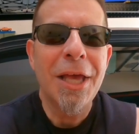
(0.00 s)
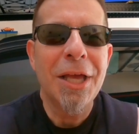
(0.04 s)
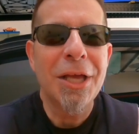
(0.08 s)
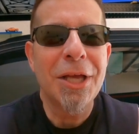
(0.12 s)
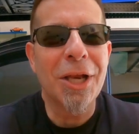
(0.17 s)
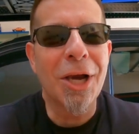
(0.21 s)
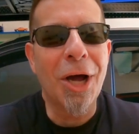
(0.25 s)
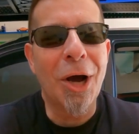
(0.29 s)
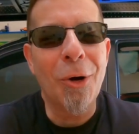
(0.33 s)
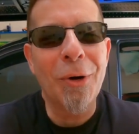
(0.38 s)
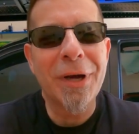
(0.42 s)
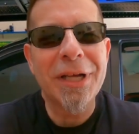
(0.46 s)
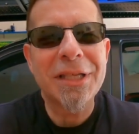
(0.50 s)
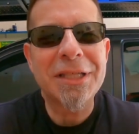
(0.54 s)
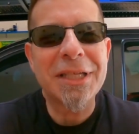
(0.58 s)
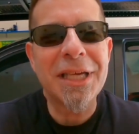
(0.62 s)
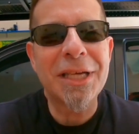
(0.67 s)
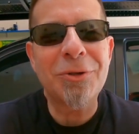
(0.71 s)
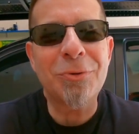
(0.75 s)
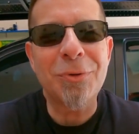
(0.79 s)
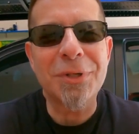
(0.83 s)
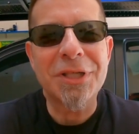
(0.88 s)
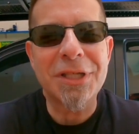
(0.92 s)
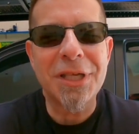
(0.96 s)
You know, it's
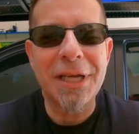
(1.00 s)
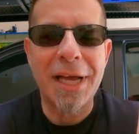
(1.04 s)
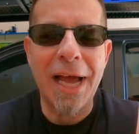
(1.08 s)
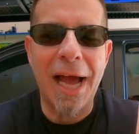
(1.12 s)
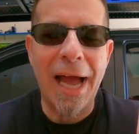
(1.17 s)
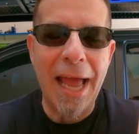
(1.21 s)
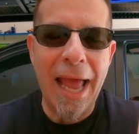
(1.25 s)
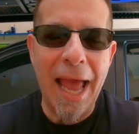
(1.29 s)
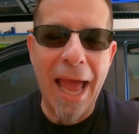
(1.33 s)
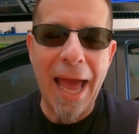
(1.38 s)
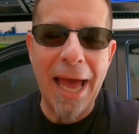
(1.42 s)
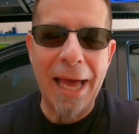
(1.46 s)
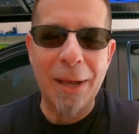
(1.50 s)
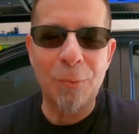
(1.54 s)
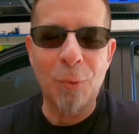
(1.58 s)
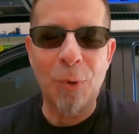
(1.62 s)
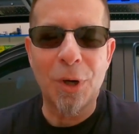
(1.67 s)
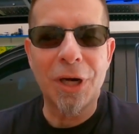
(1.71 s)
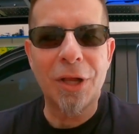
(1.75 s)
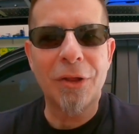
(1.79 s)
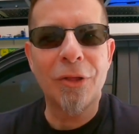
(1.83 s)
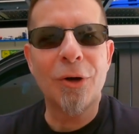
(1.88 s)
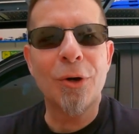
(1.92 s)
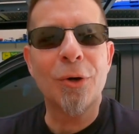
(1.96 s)
interesting. I had
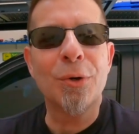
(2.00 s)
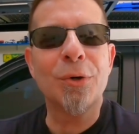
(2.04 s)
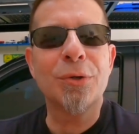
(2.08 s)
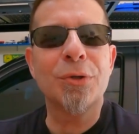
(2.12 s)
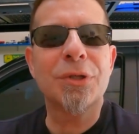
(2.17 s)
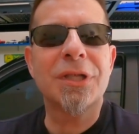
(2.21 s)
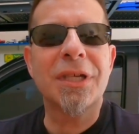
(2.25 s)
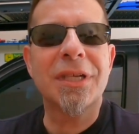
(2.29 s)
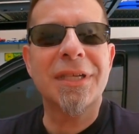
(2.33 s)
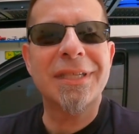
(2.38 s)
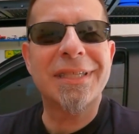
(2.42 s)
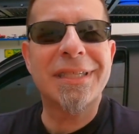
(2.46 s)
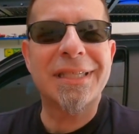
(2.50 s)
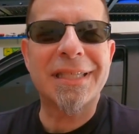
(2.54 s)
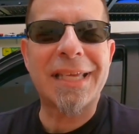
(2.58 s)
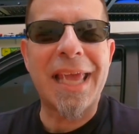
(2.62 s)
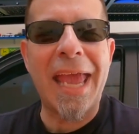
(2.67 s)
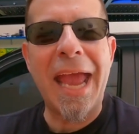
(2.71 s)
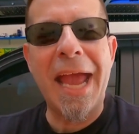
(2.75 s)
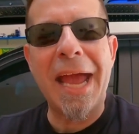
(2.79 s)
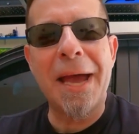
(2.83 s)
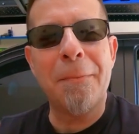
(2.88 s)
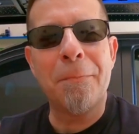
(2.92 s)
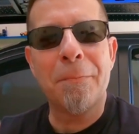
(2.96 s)
one of those
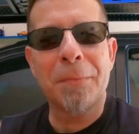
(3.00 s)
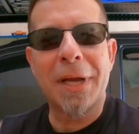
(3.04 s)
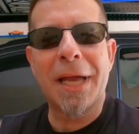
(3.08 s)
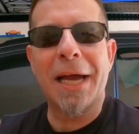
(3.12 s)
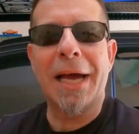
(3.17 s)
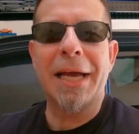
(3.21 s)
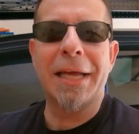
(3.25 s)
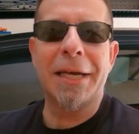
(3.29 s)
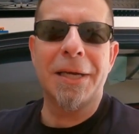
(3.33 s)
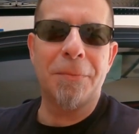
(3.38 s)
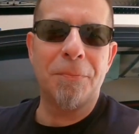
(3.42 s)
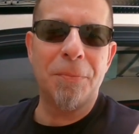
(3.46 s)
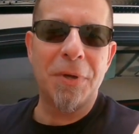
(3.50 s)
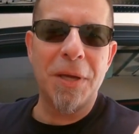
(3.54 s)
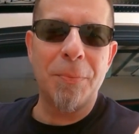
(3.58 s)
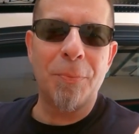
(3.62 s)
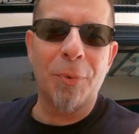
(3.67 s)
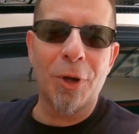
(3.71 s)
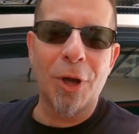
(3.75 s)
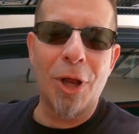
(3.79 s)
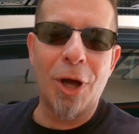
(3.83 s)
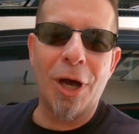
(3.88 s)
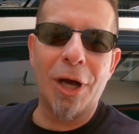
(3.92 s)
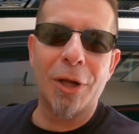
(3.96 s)
scam kind of
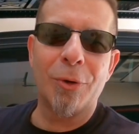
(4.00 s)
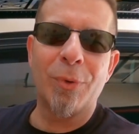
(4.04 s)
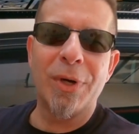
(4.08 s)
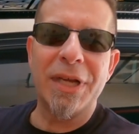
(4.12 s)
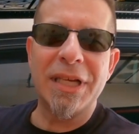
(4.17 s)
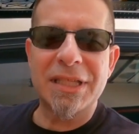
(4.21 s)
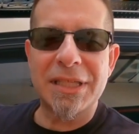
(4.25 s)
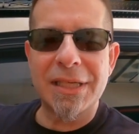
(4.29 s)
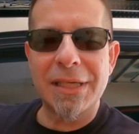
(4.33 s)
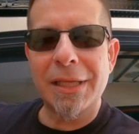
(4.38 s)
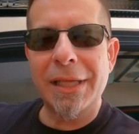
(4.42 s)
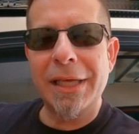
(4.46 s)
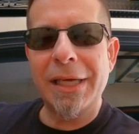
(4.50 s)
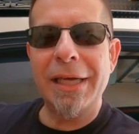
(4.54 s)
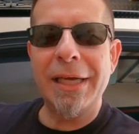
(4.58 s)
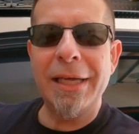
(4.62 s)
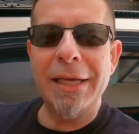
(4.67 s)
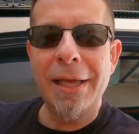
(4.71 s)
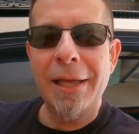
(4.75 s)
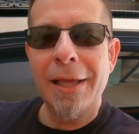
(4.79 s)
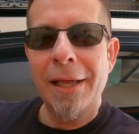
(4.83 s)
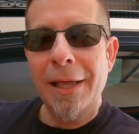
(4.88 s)
people on recently.